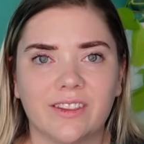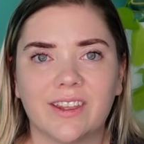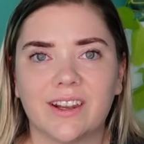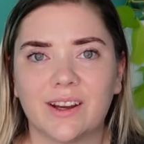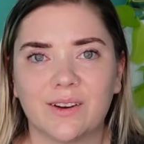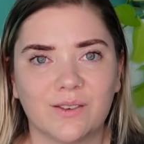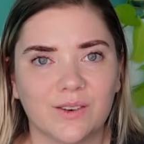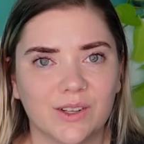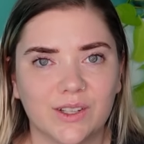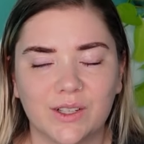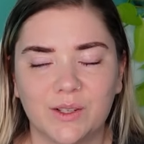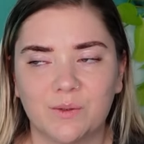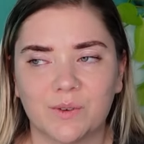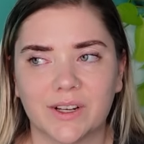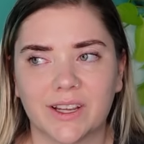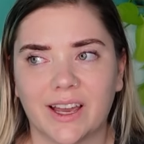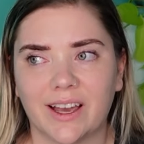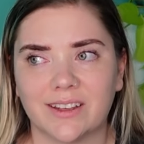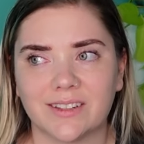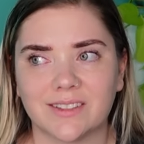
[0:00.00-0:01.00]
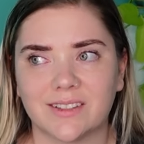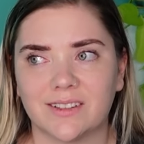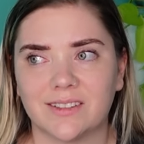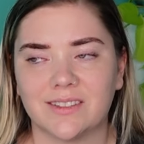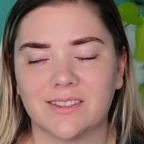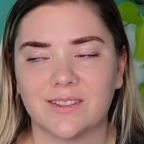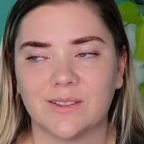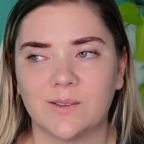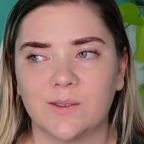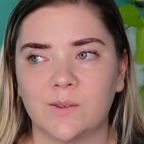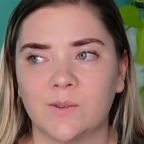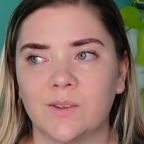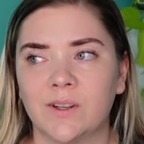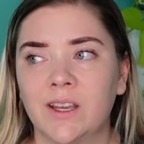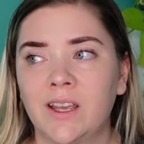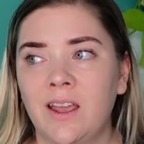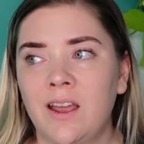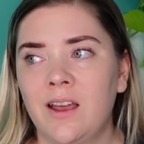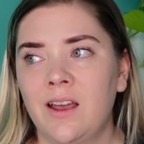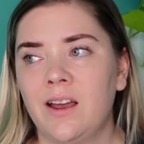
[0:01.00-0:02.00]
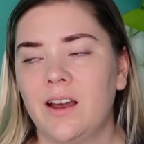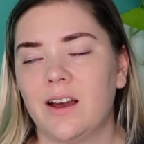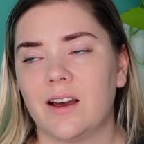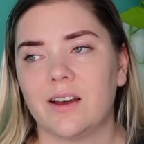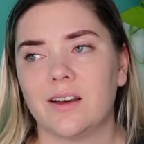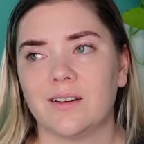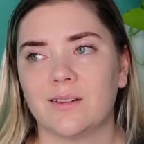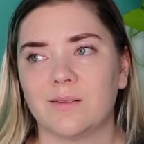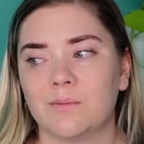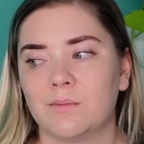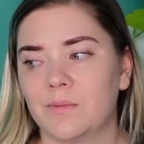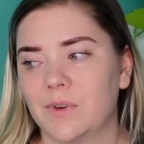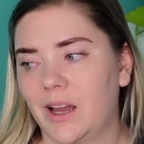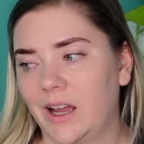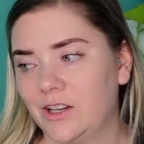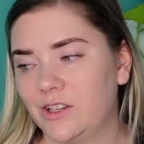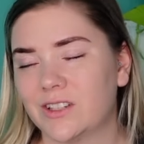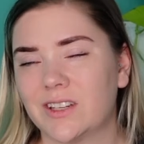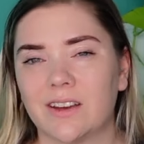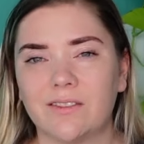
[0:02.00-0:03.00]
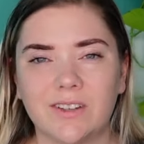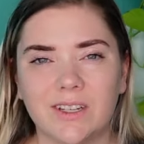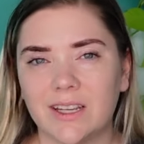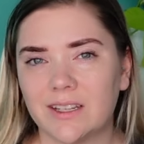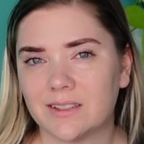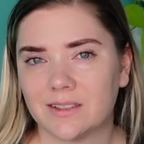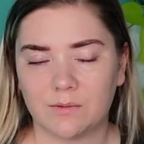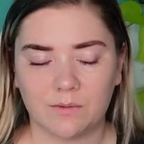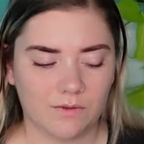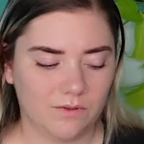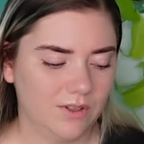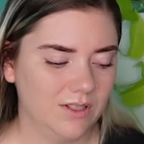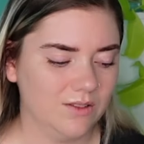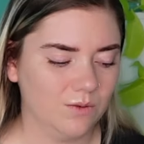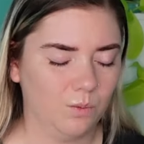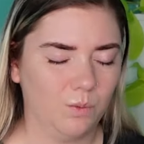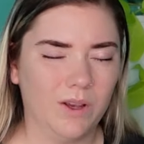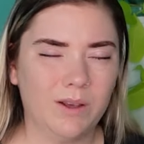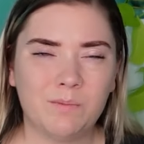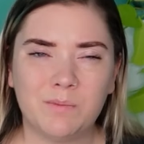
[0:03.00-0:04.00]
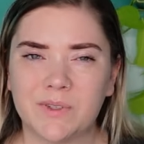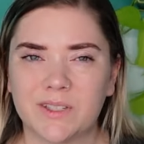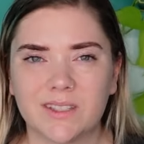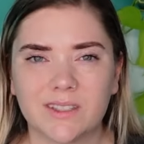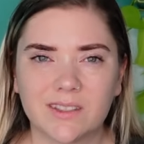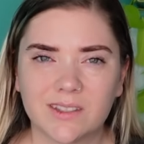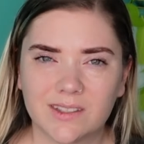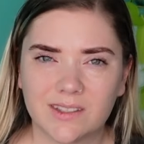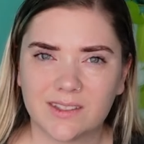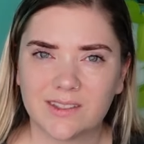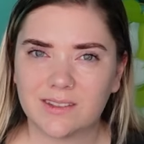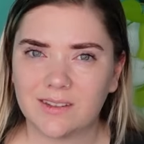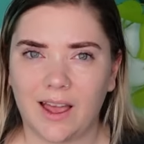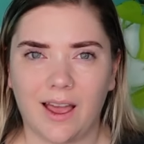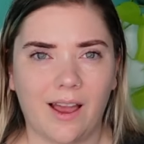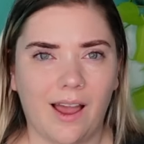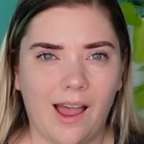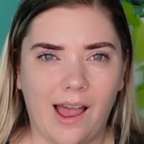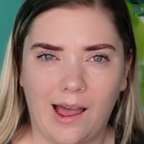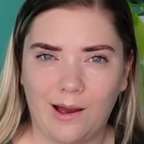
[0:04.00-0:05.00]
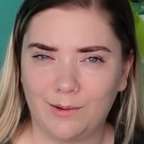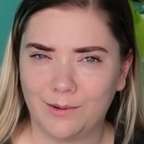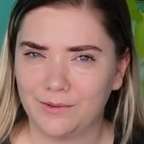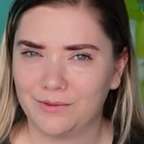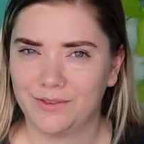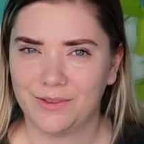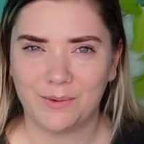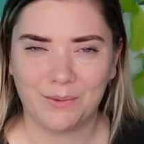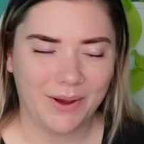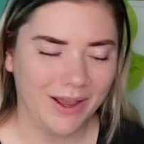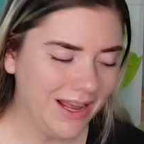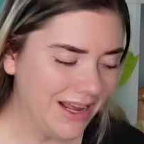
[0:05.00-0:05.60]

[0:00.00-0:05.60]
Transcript: that I really want to cast on soon. Um, I just have to get some of these WIPs out of the way